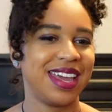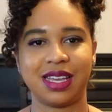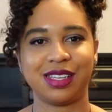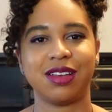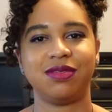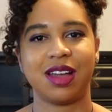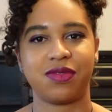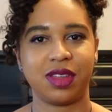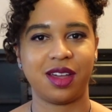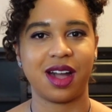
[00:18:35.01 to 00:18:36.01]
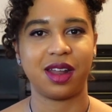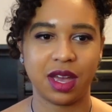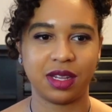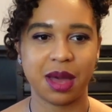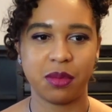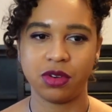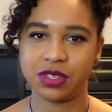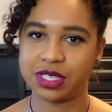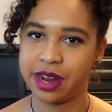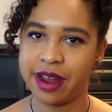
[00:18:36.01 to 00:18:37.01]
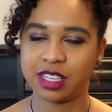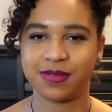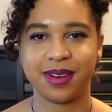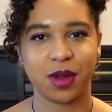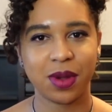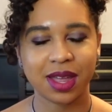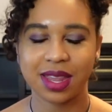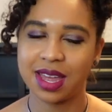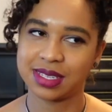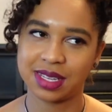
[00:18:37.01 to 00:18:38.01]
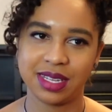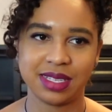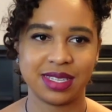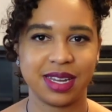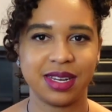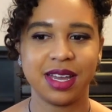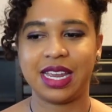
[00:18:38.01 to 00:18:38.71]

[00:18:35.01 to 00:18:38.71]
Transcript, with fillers: Things have definitely gotten a lot more serious very quickly, as Clint said.